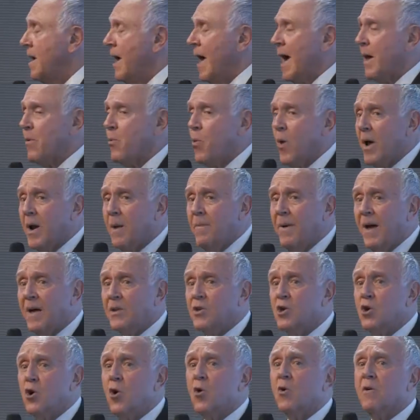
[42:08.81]
And what
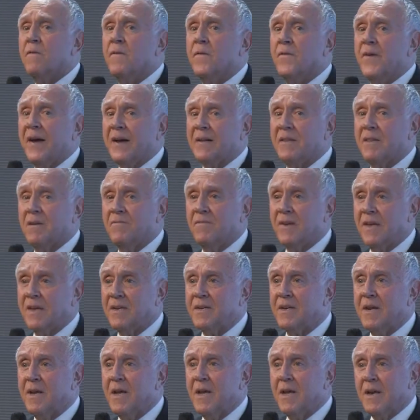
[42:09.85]
about your
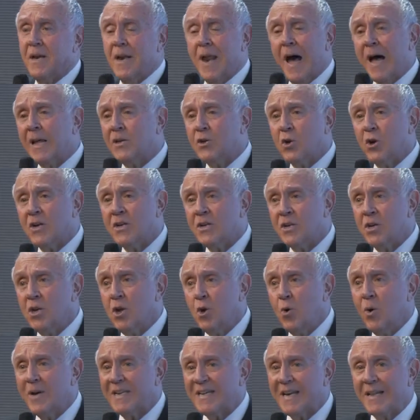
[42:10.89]
effectiveness? Not just
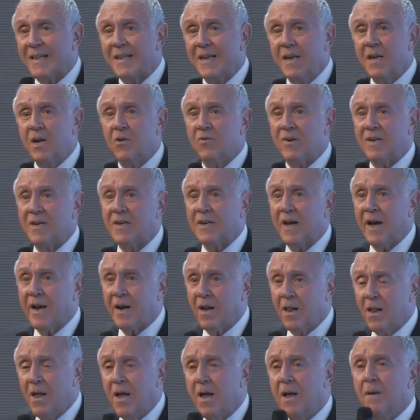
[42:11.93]
you as a leader in
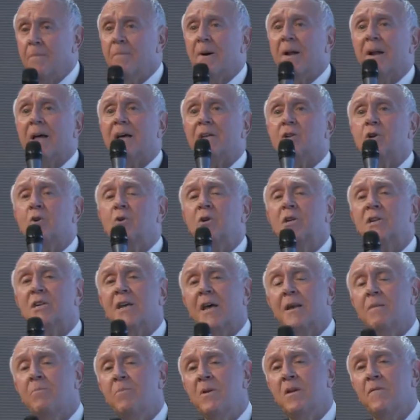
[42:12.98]
title, but as you
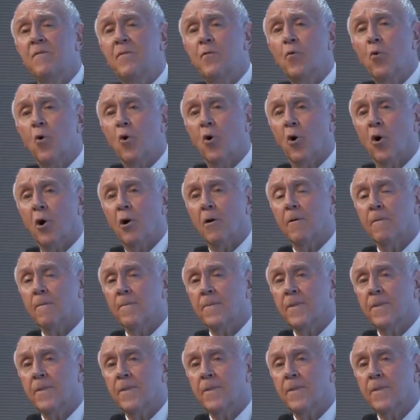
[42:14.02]
said before,